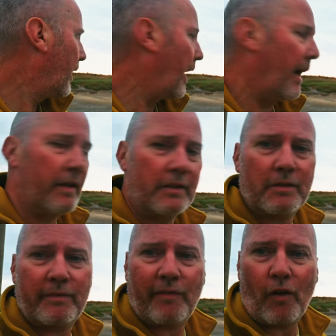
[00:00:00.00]
at
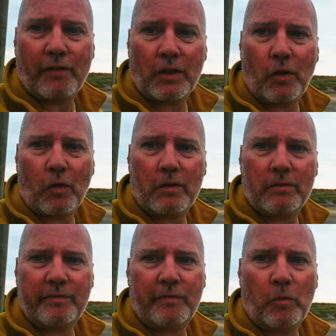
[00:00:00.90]
five o'clock,
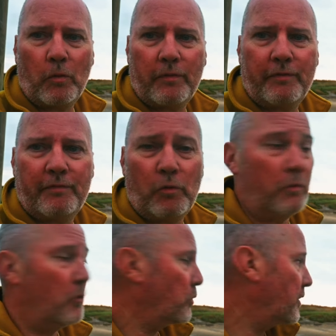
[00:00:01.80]
four four
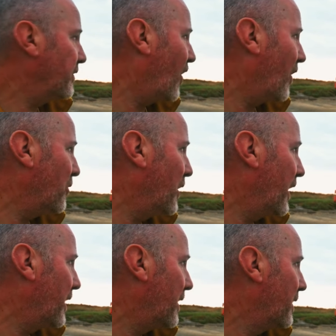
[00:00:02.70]
forty-five
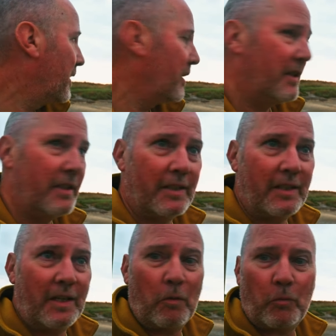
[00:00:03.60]
really,
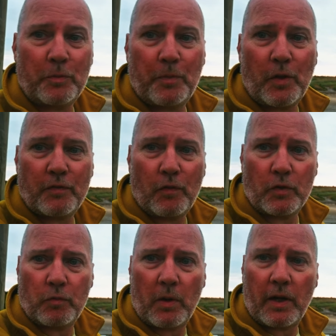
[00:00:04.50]
was beautiful.
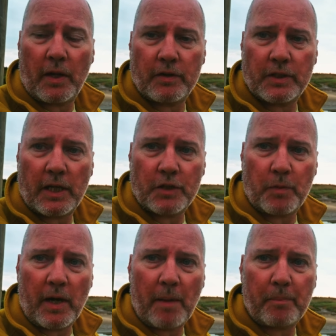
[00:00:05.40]
It's one of those days
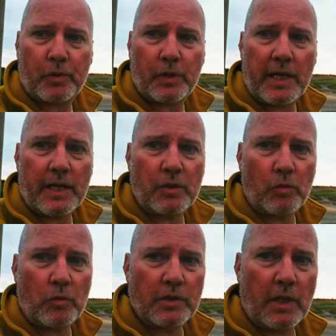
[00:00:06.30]
where a
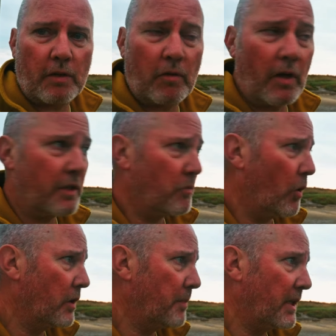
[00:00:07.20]
pre-dawn sunrise
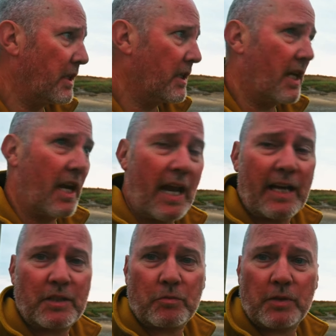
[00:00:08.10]
works better than an
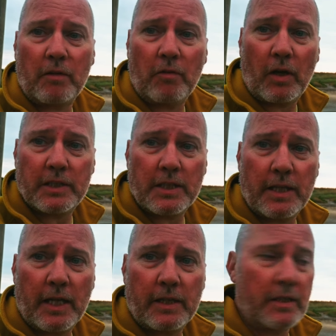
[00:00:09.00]
actual sunrise in
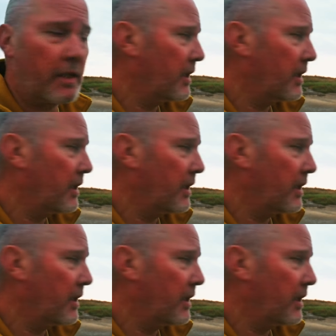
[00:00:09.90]
the end,